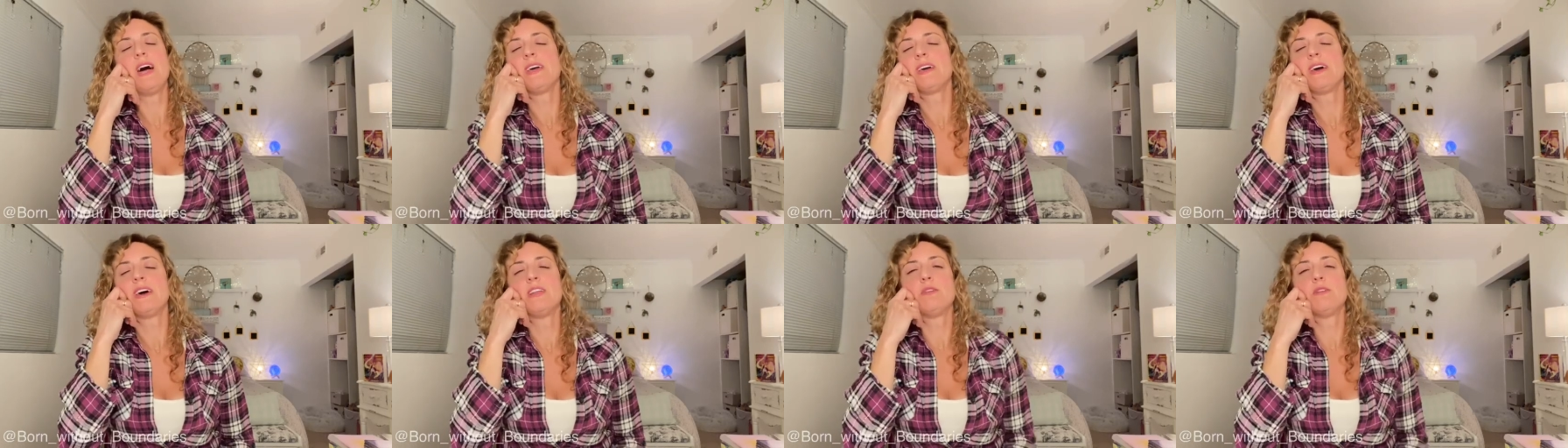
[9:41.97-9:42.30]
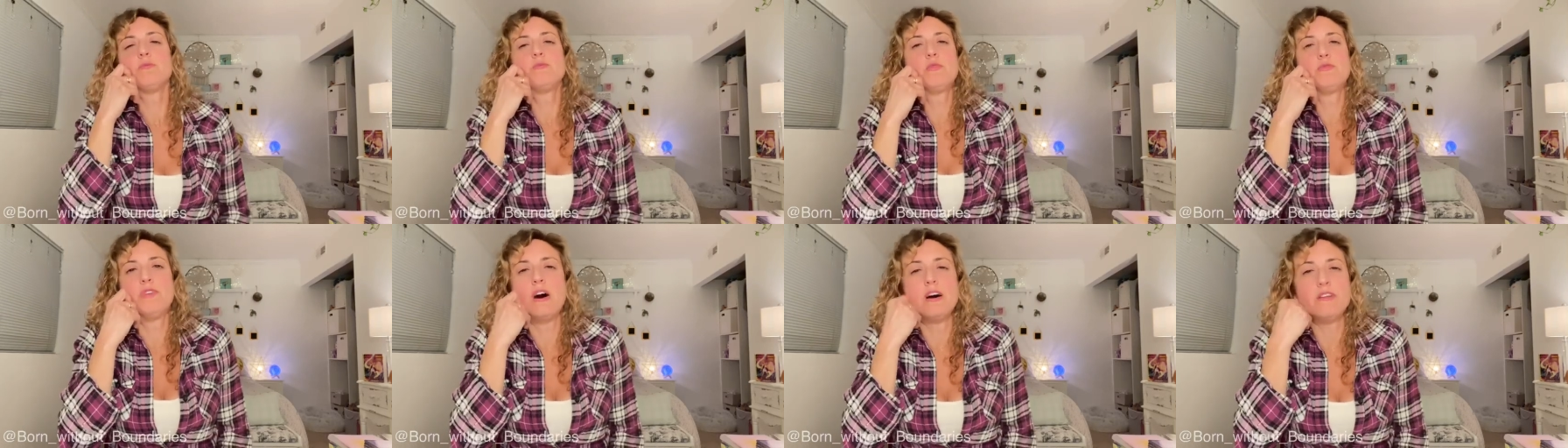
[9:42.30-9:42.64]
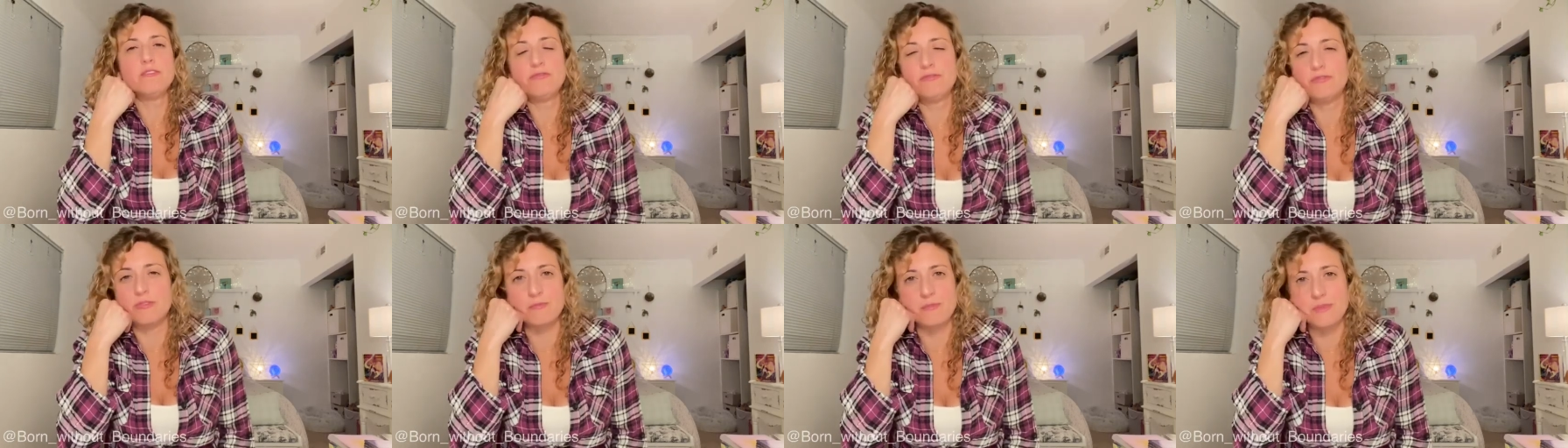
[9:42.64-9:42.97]
I gotta move
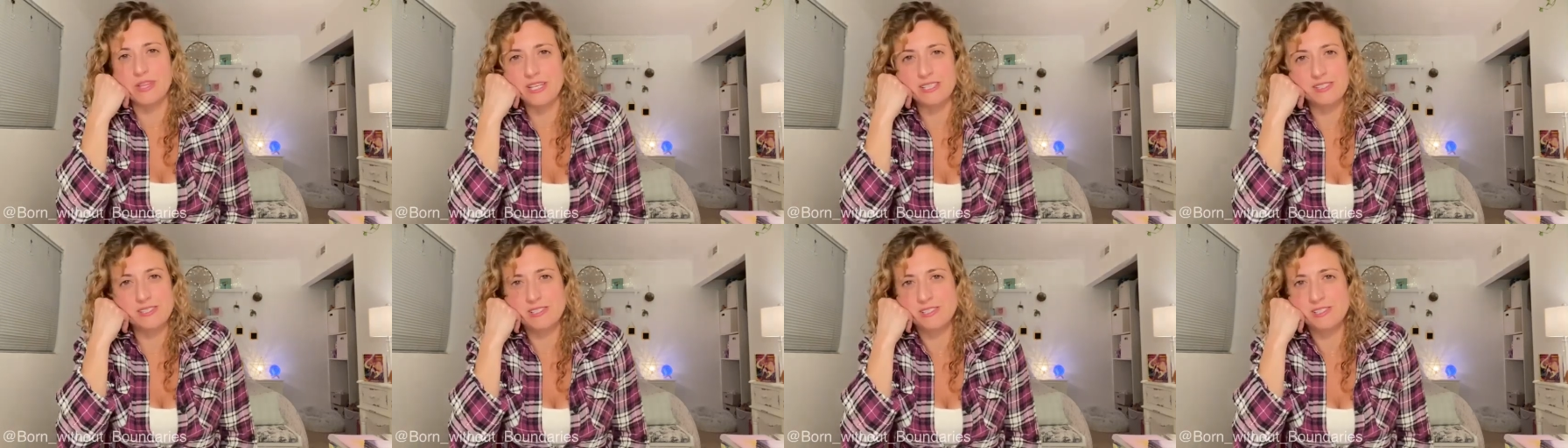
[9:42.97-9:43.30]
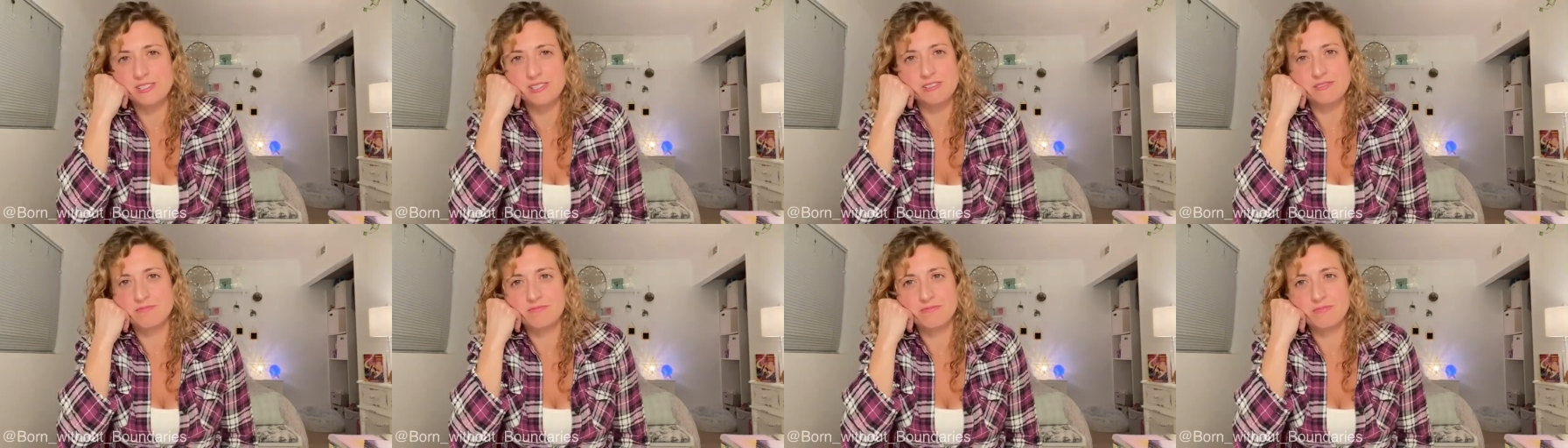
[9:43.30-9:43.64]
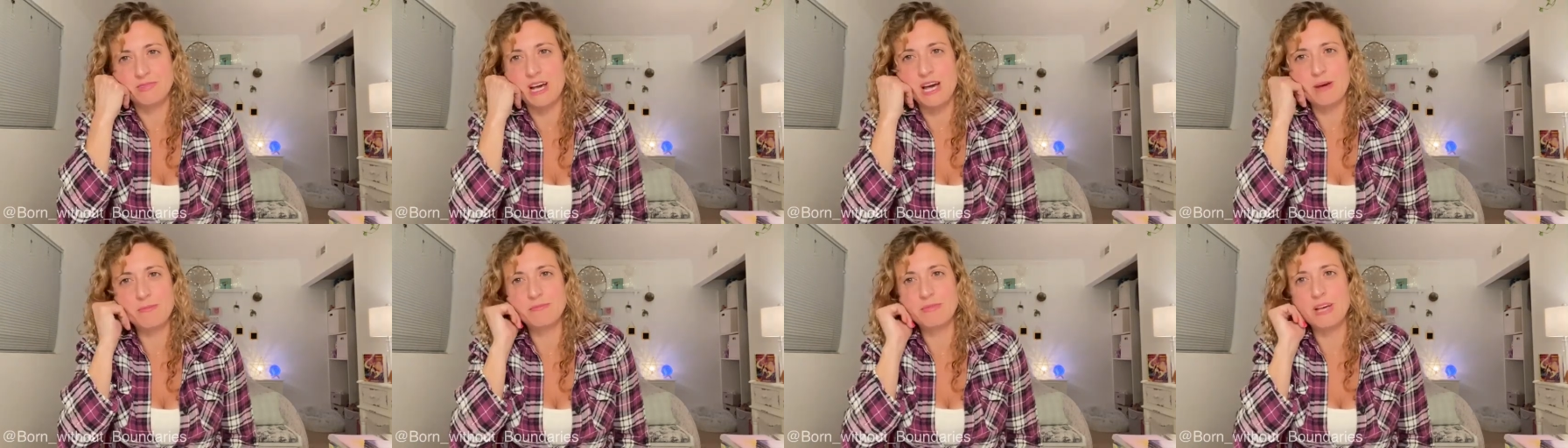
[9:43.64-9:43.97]
on from this.
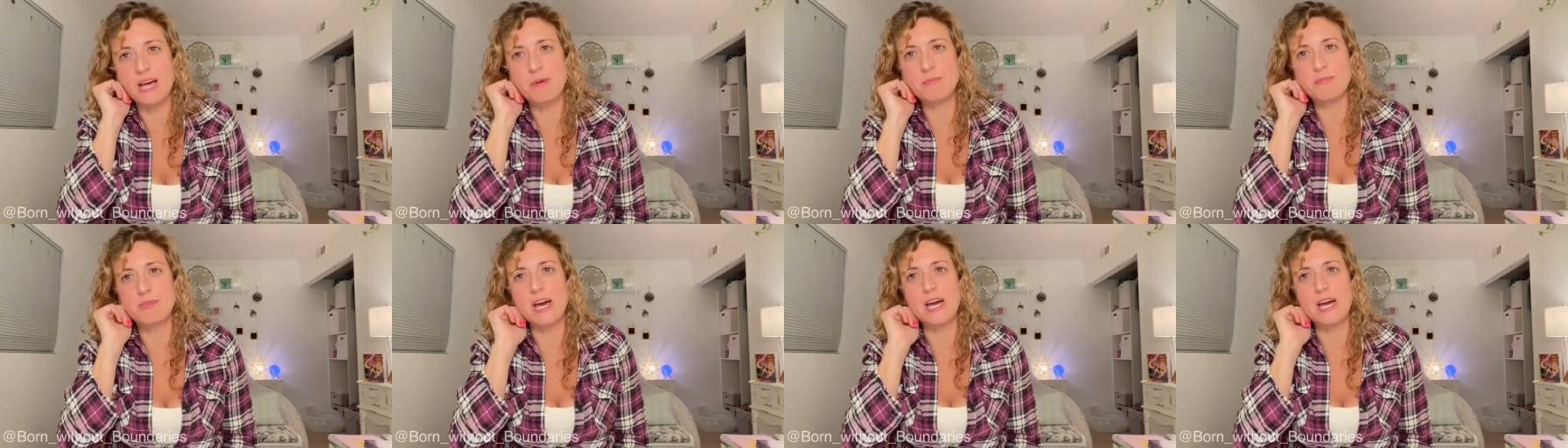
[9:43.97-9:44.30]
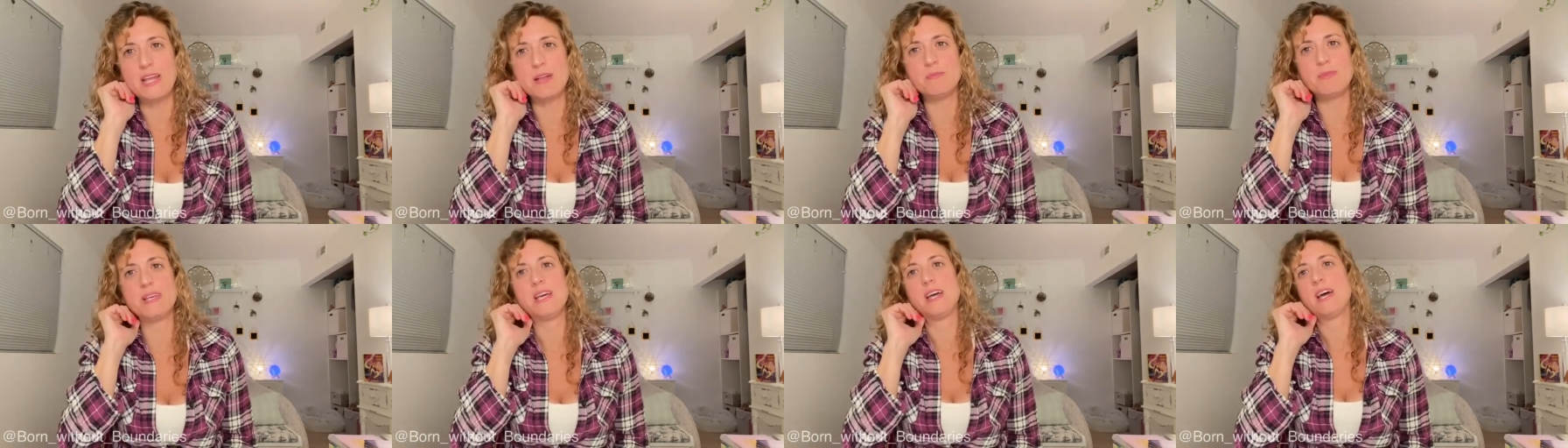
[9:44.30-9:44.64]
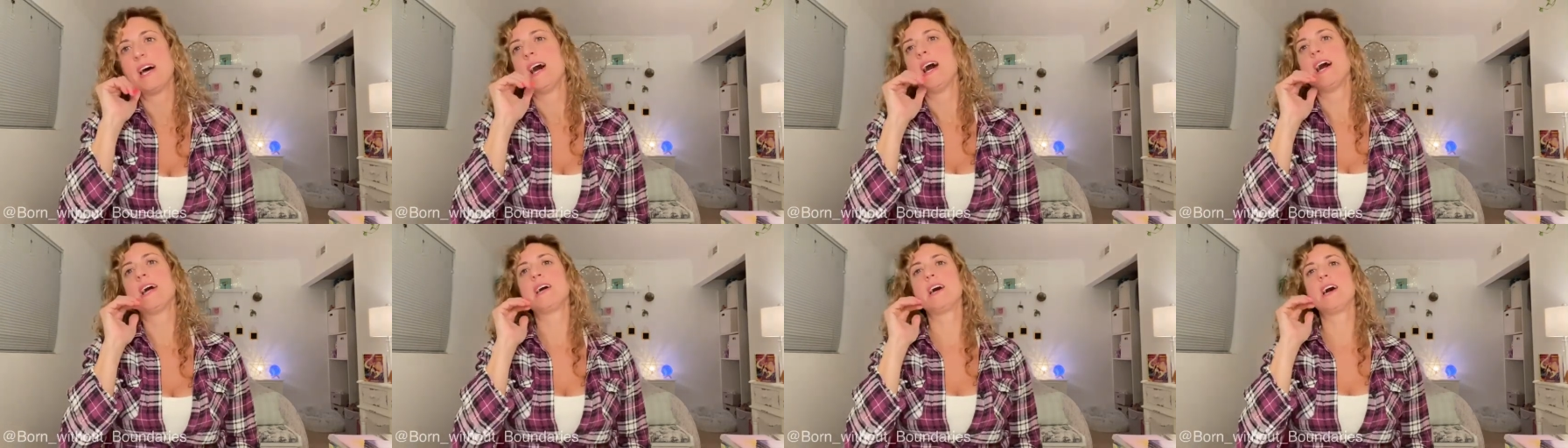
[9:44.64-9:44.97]
I'm, I'm gotta be,
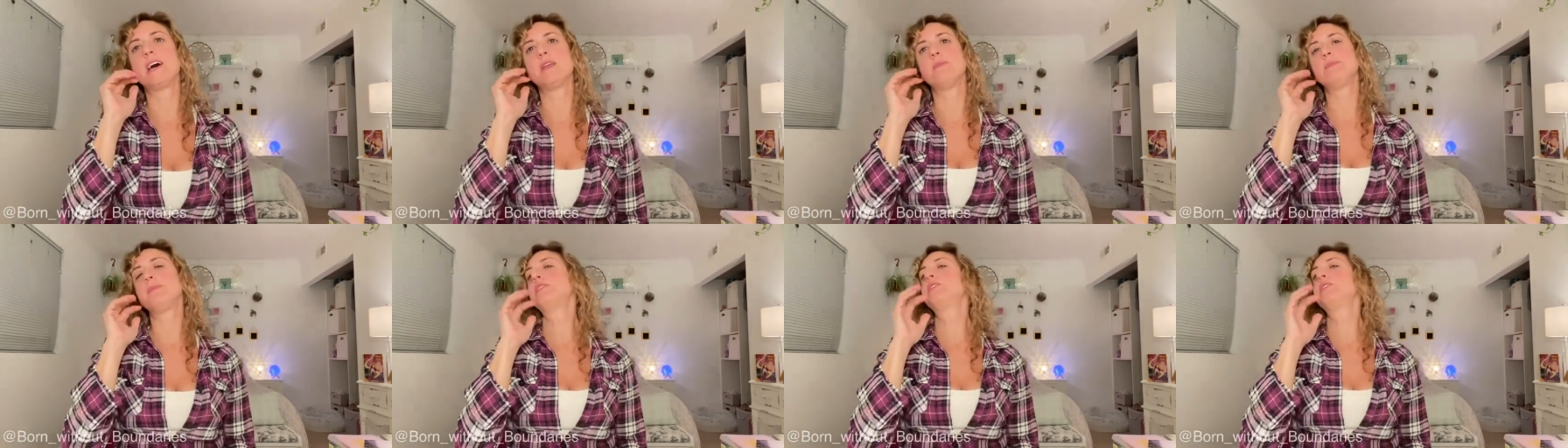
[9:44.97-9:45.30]
I gotta be